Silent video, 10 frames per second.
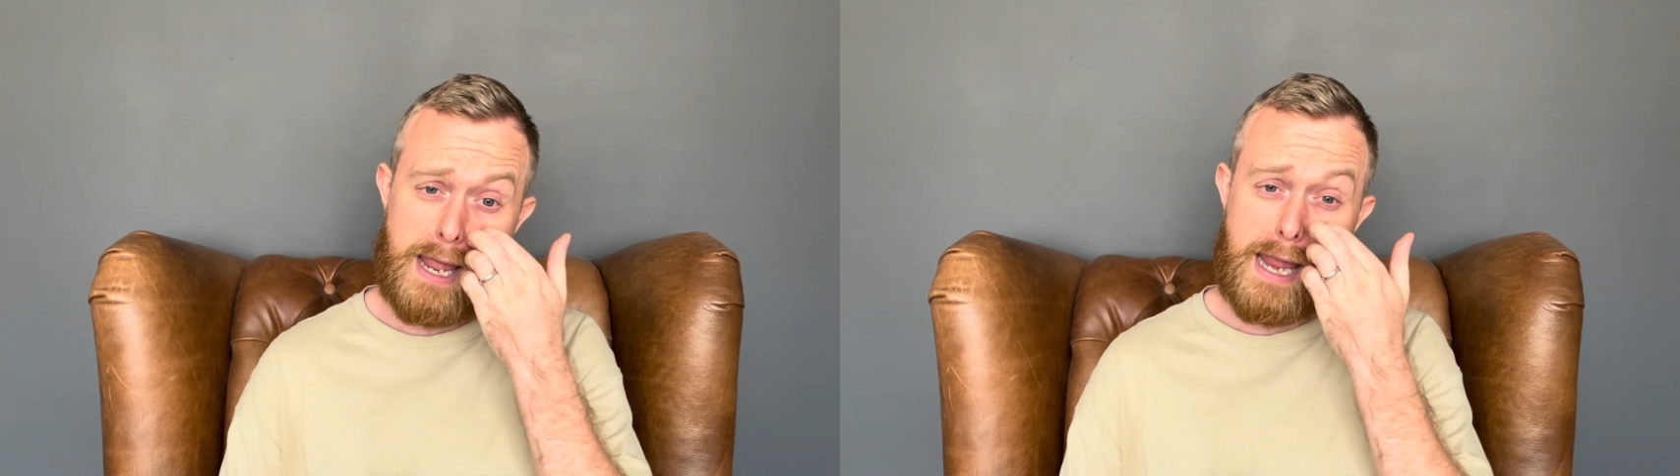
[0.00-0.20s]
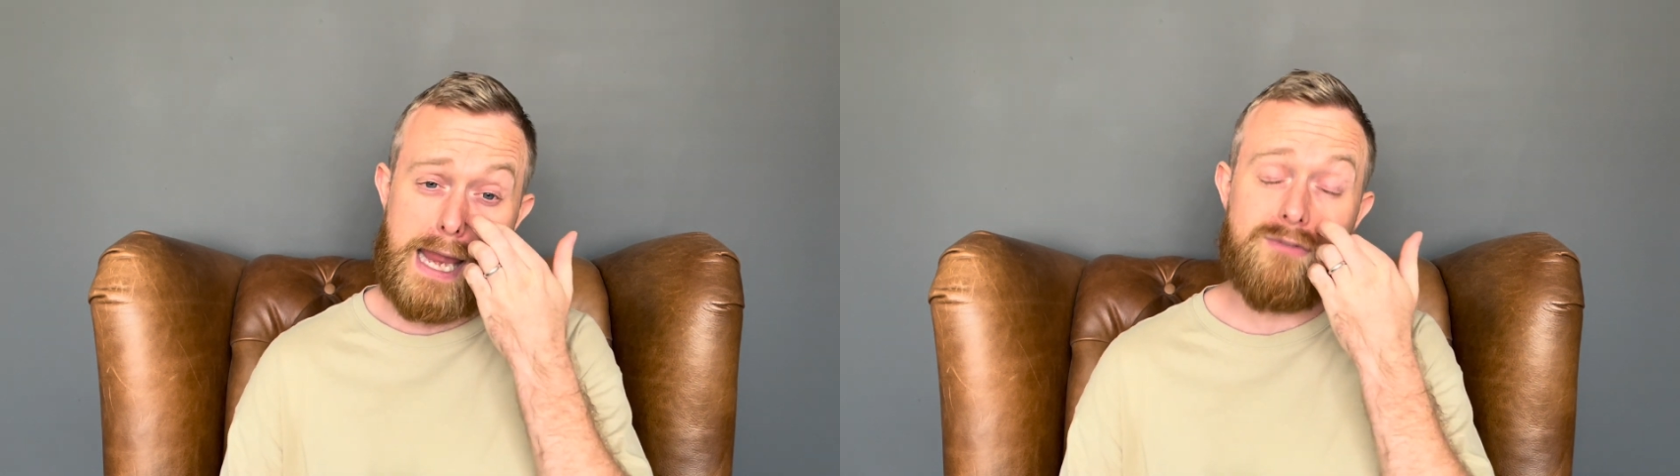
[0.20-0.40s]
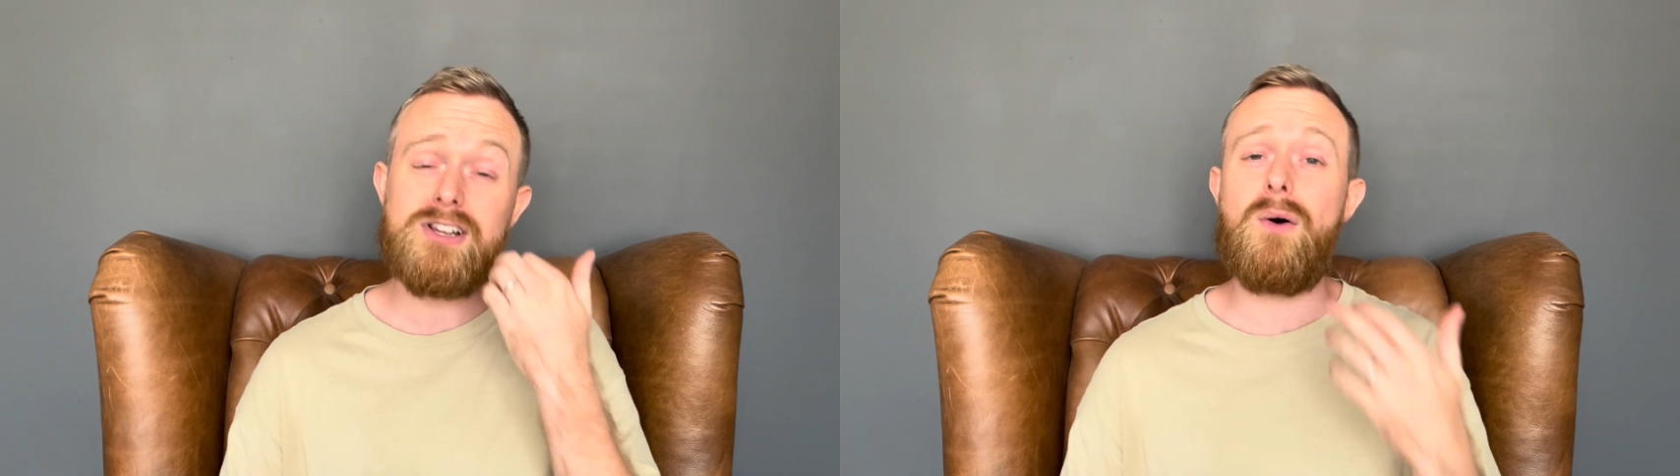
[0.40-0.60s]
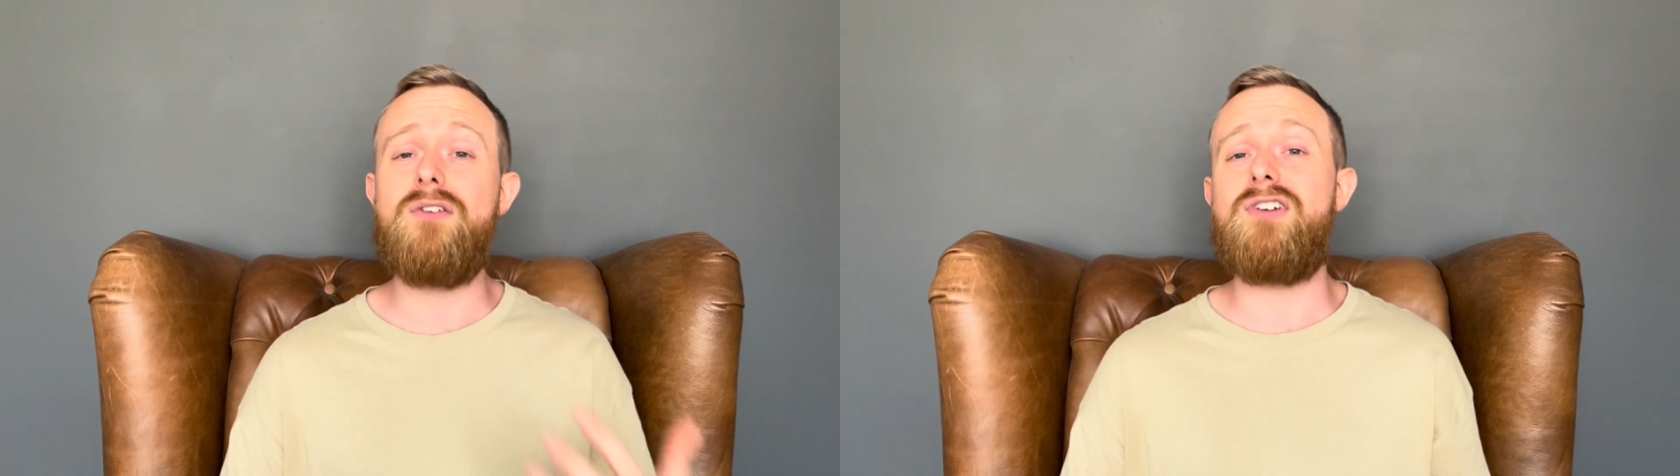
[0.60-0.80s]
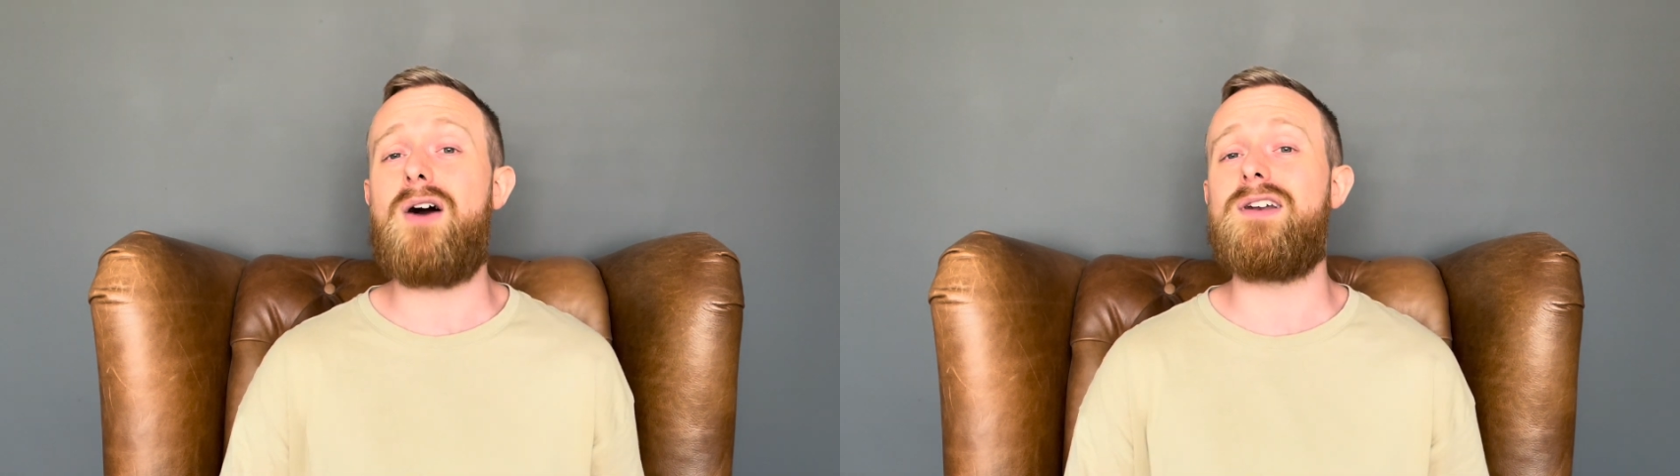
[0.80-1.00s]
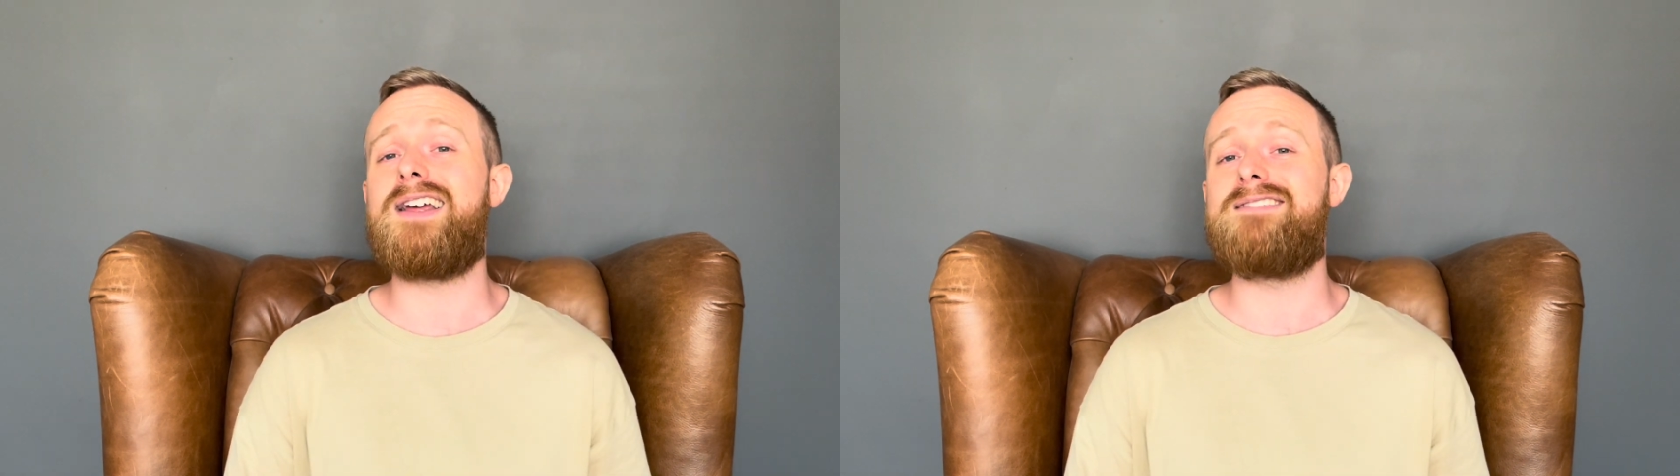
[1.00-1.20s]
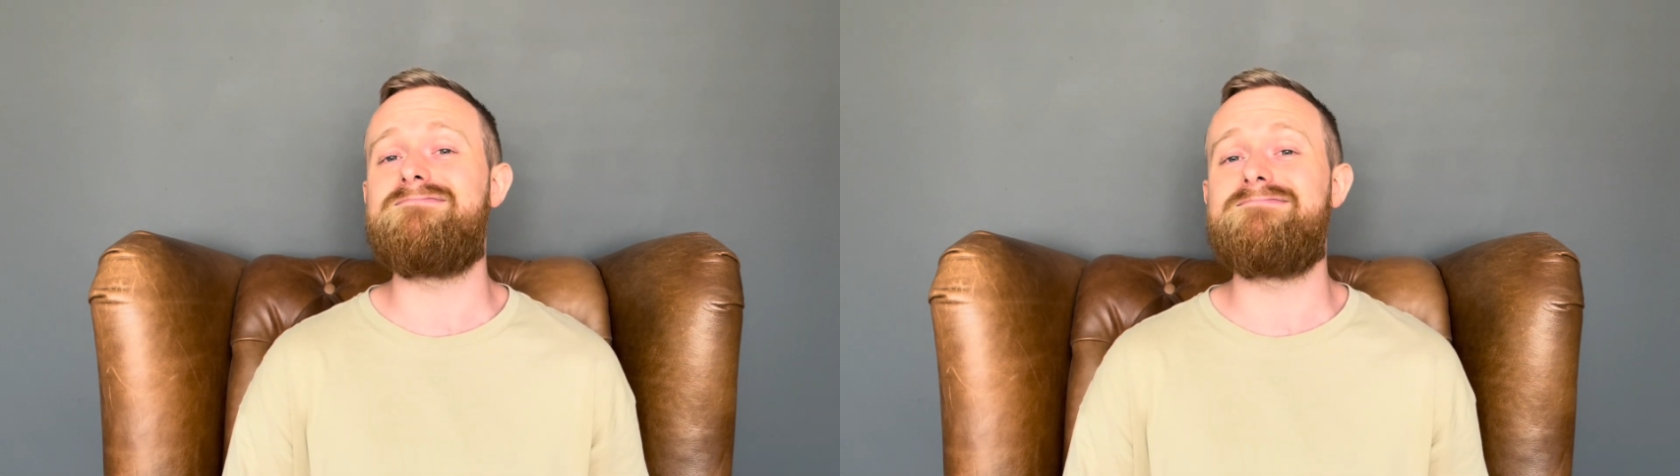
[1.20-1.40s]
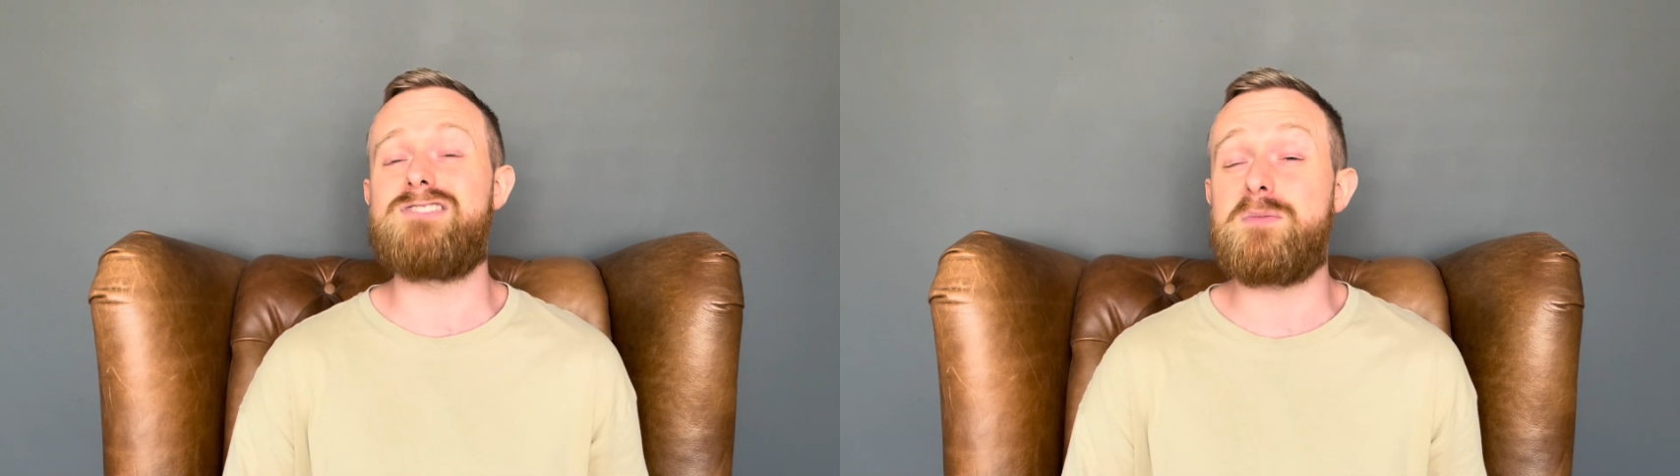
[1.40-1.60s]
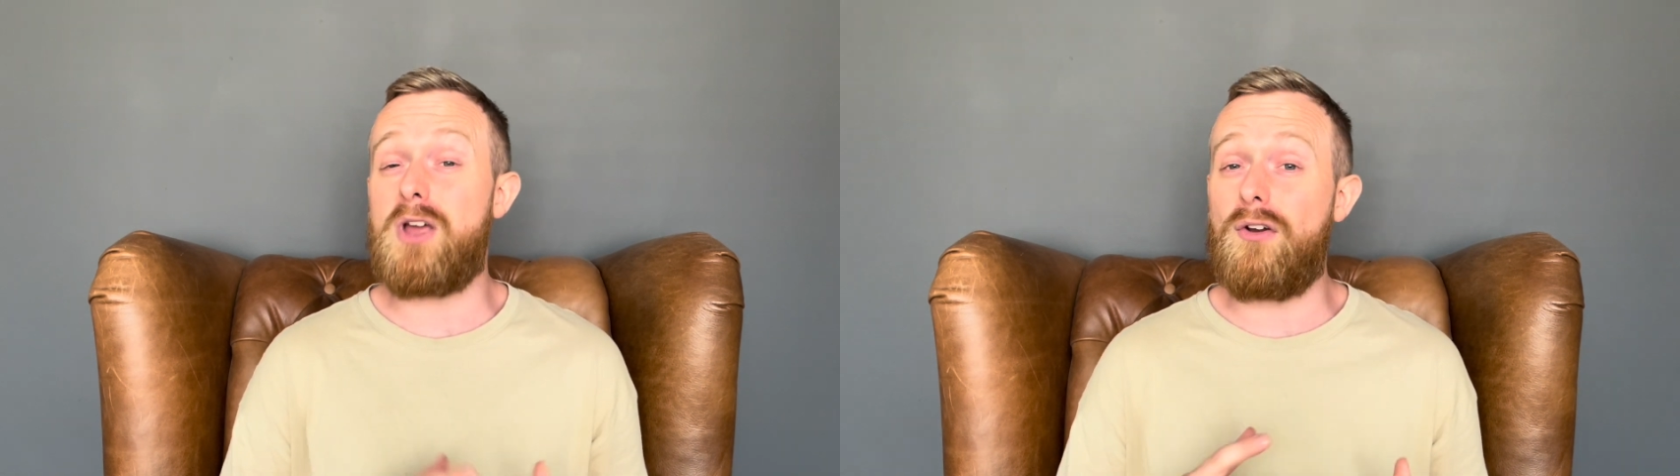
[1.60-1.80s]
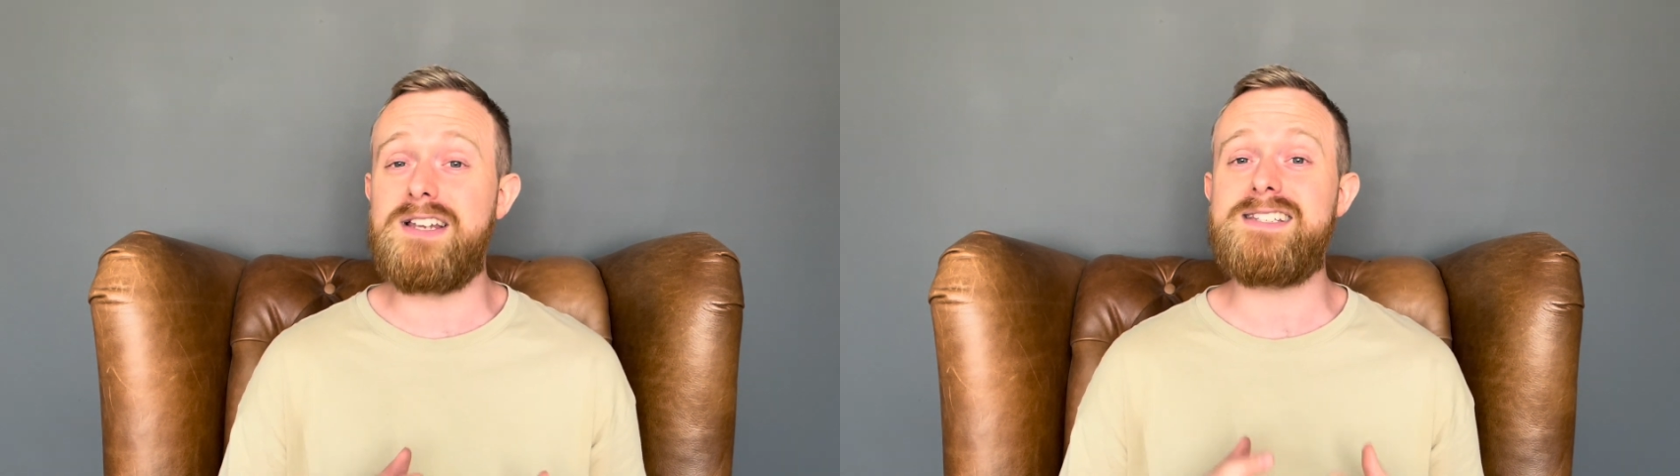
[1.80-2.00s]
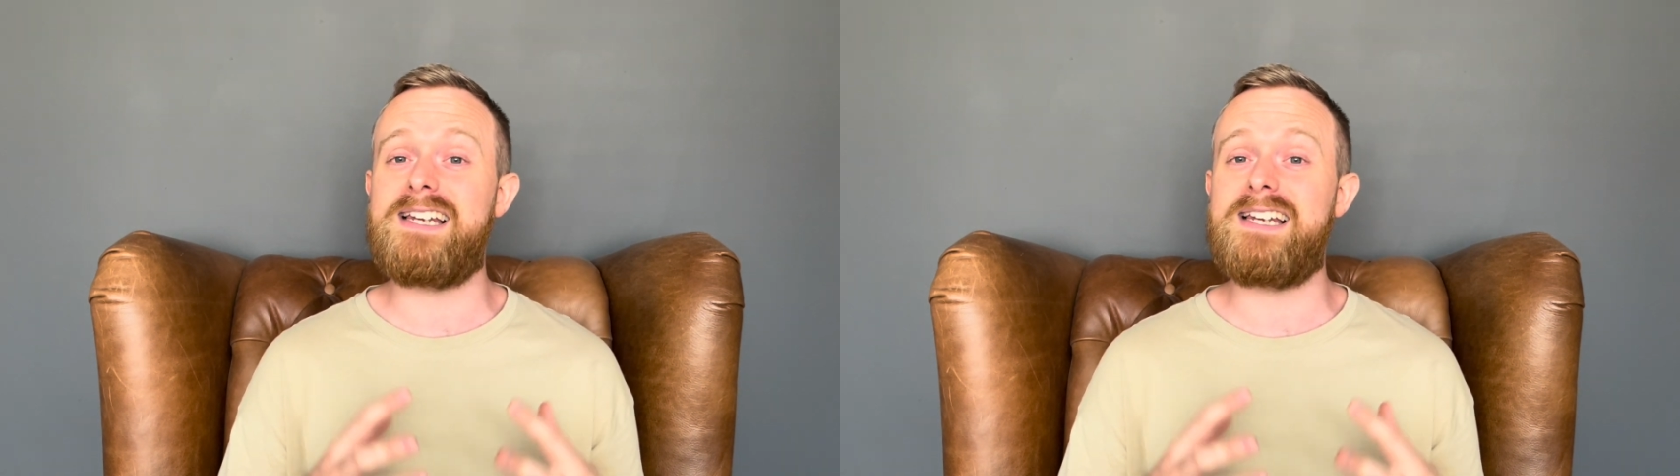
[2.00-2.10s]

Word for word: even though I found it, to be honest,